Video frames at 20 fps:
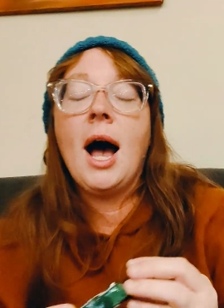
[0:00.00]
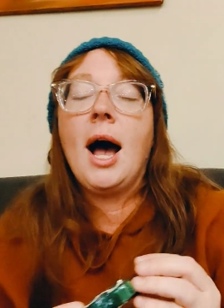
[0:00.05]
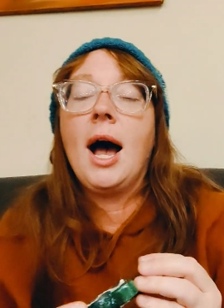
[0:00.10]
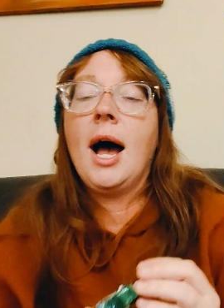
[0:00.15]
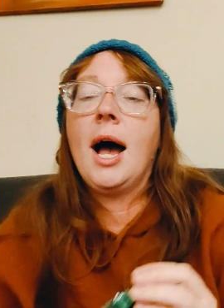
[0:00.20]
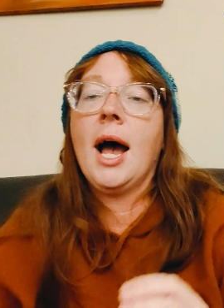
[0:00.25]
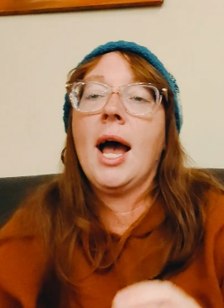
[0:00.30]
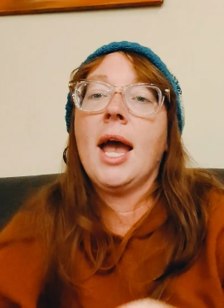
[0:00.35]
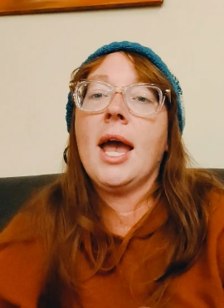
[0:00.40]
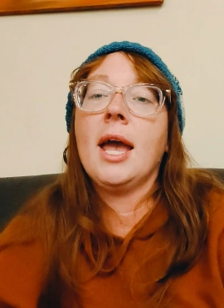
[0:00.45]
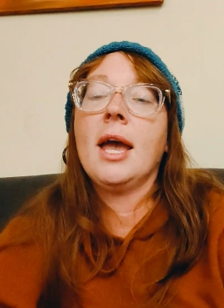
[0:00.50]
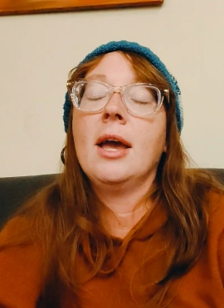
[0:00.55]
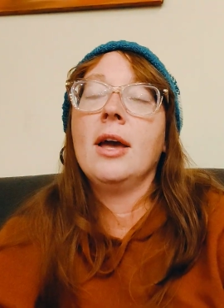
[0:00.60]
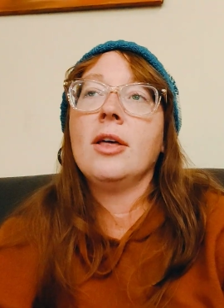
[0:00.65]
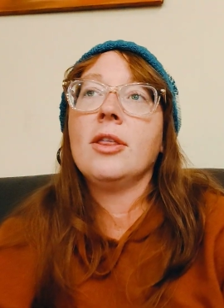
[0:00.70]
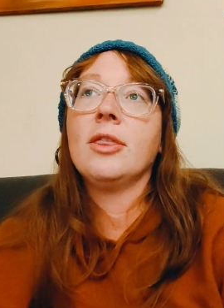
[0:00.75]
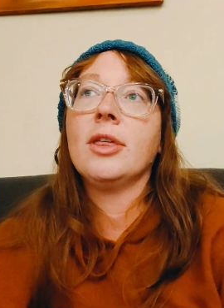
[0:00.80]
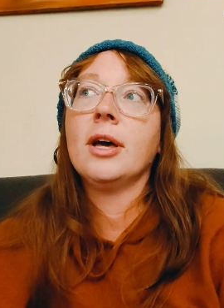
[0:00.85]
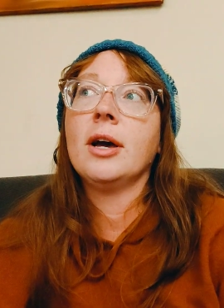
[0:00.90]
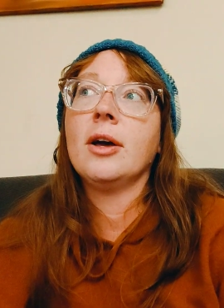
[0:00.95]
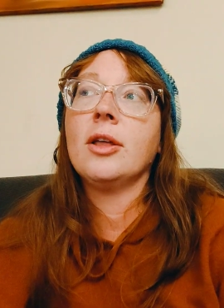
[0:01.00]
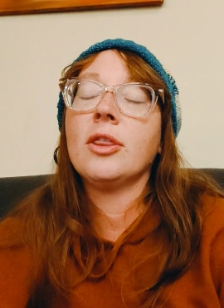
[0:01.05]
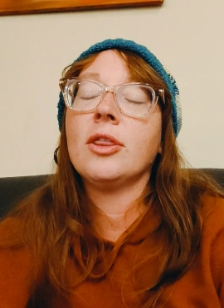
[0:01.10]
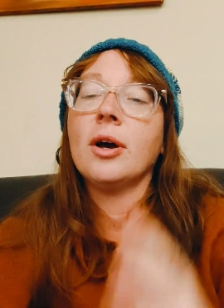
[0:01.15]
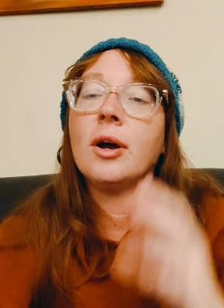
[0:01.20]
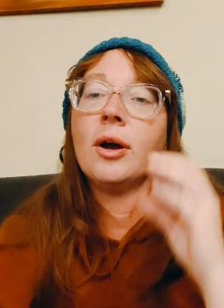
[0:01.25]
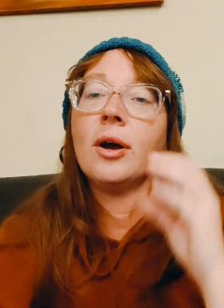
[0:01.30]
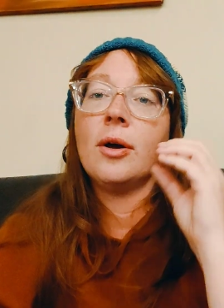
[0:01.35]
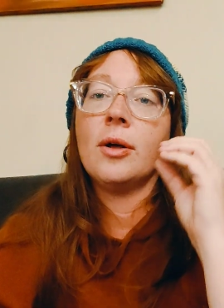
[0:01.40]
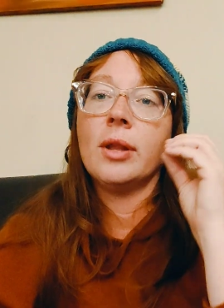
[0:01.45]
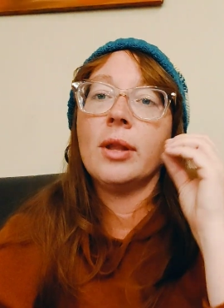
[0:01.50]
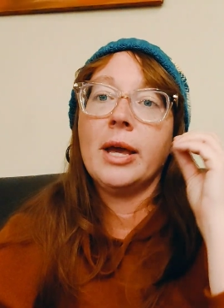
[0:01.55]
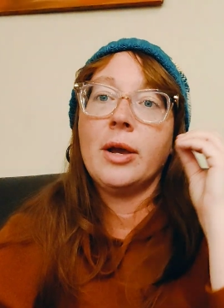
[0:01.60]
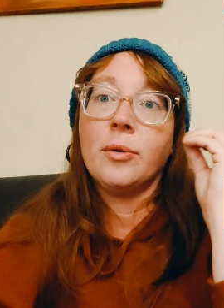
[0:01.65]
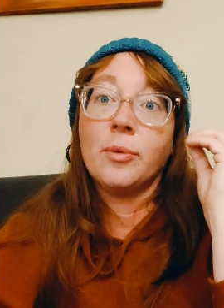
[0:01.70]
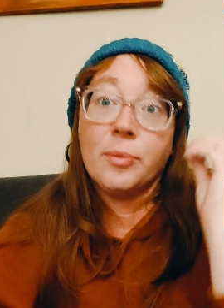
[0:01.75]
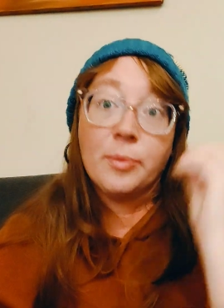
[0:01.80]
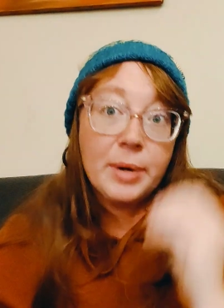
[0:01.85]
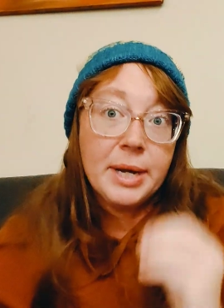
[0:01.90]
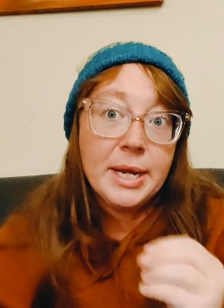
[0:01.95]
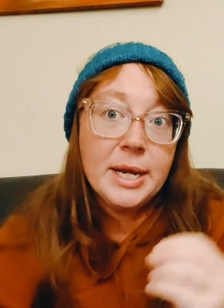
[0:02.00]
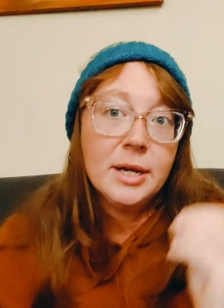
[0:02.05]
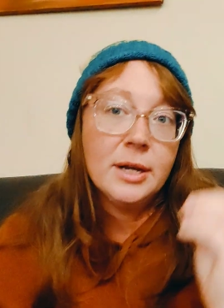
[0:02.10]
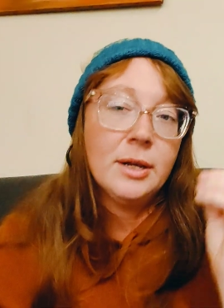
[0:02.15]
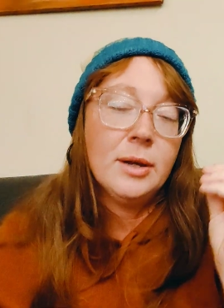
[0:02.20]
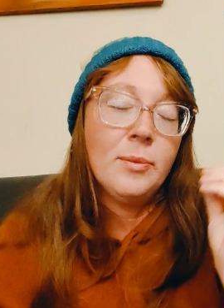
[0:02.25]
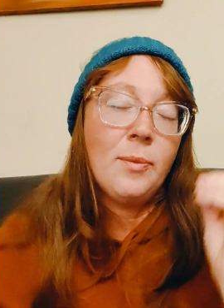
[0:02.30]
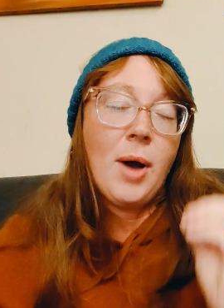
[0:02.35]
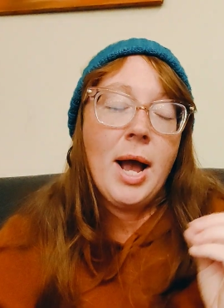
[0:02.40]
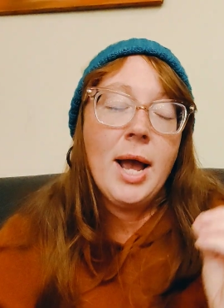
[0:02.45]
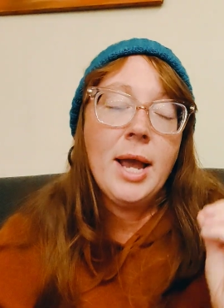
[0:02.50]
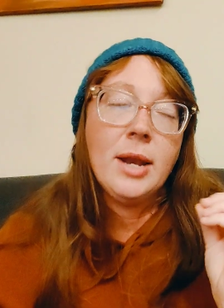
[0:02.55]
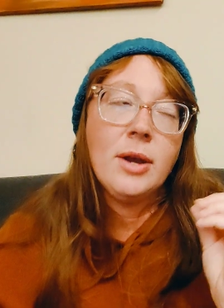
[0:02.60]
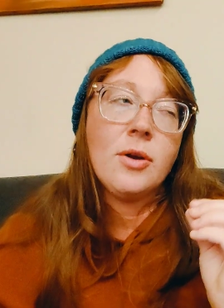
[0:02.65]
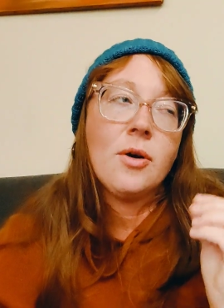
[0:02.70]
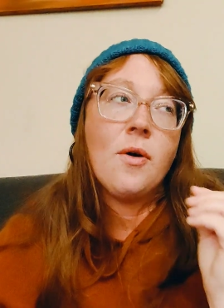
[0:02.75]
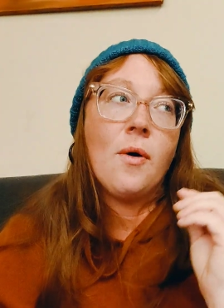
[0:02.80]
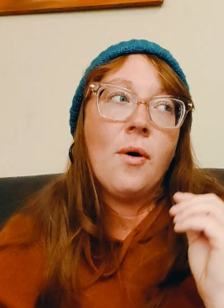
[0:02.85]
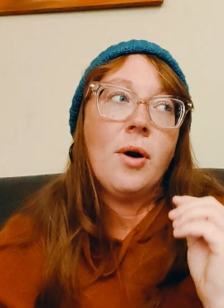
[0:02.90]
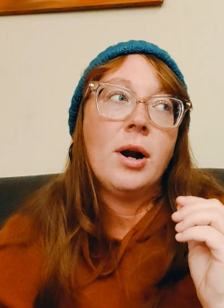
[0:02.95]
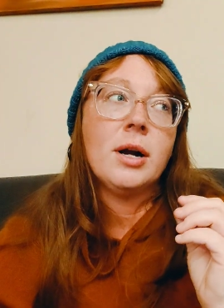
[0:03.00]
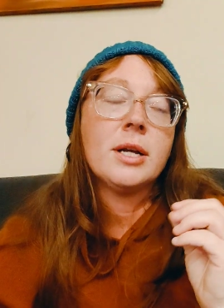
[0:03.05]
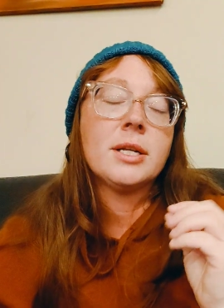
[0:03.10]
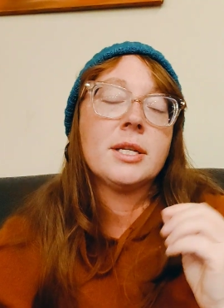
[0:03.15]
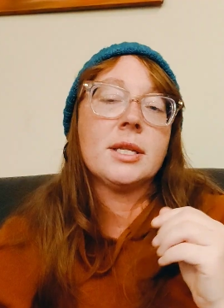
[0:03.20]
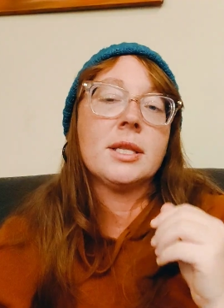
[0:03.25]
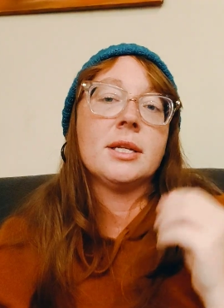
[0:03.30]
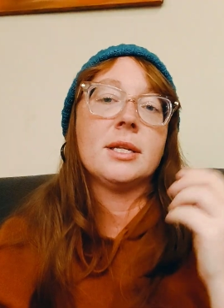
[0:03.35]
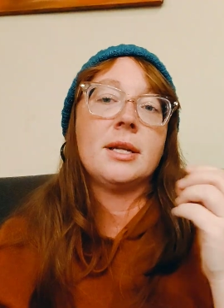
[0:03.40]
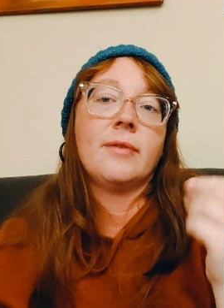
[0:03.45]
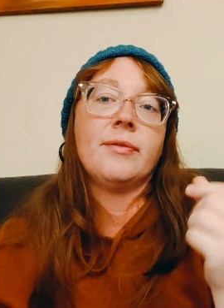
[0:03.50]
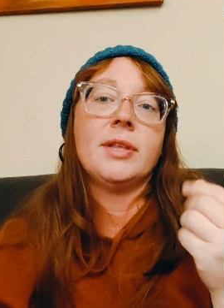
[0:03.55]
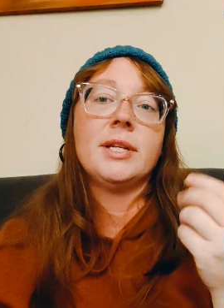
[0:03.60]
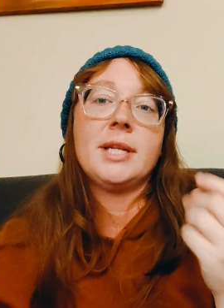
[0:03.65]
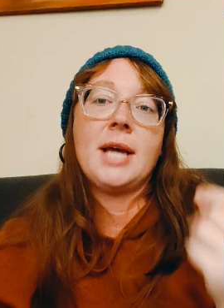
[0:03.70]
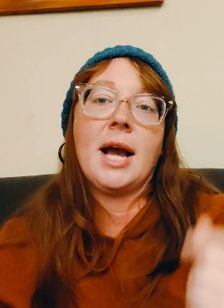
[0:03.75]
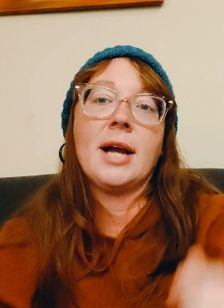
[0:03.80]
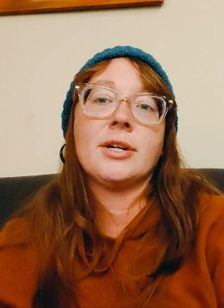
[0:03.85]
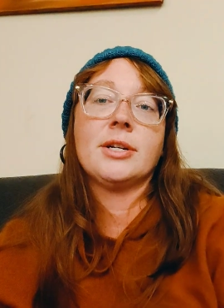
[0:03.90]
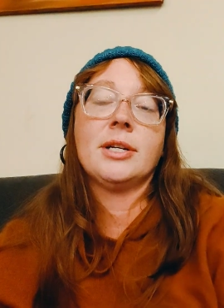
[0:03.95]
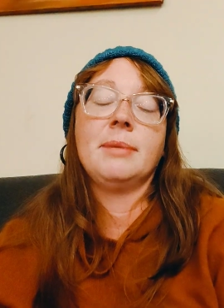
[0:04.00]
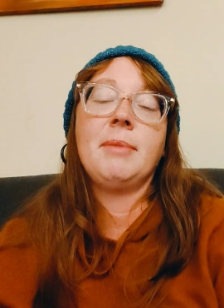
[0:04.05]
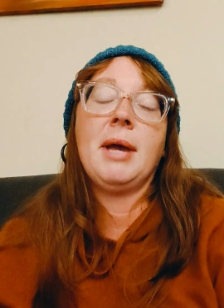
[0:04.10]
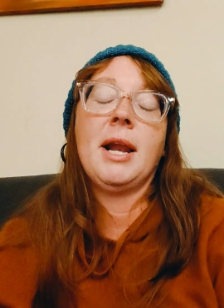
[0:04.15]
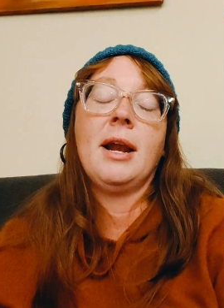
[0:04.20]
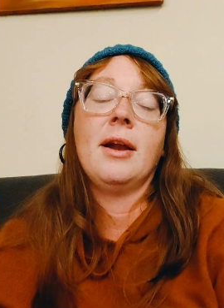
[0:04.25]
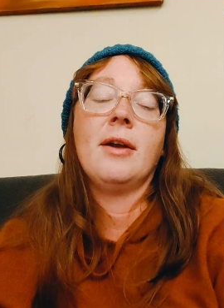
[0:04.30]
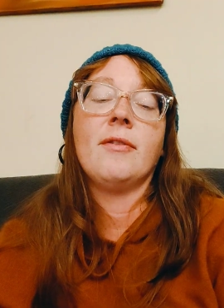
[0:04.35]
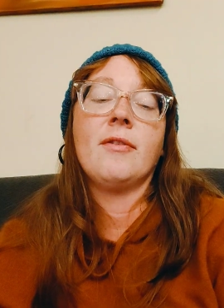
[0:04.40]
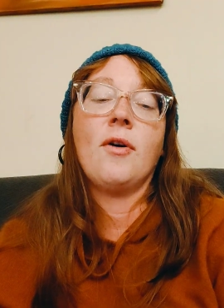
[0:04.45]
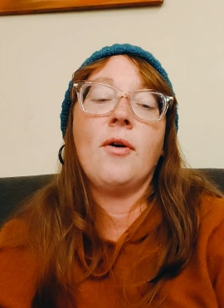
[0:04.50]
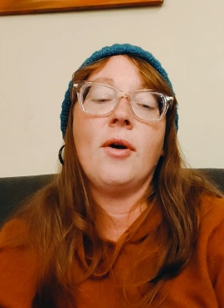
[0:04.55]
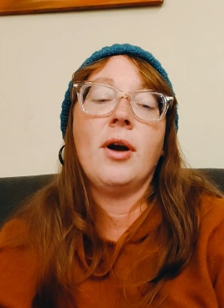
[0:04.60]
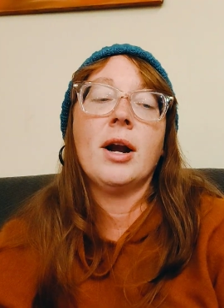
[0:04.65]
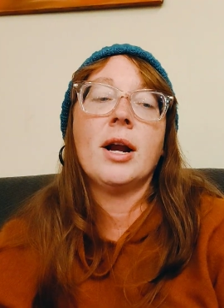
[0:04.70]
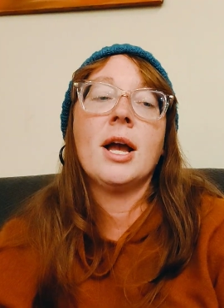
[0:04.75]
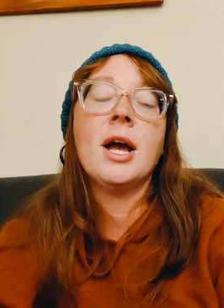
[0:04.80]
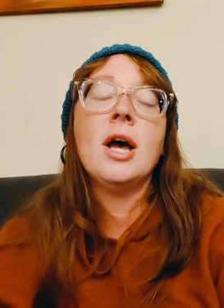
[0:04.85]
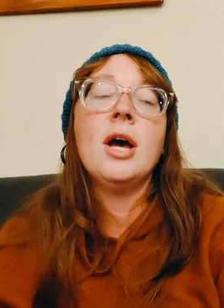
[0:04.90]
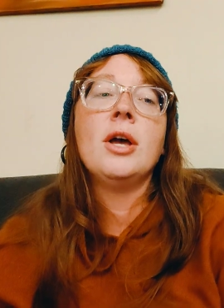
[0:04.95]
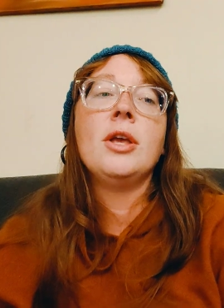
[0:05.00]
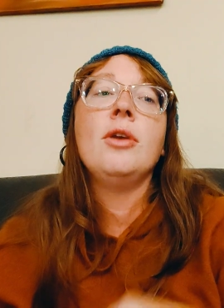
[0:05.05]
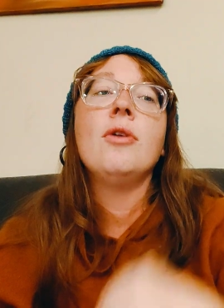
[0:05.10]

the real wine corks, the stuff that's actually made out of cork,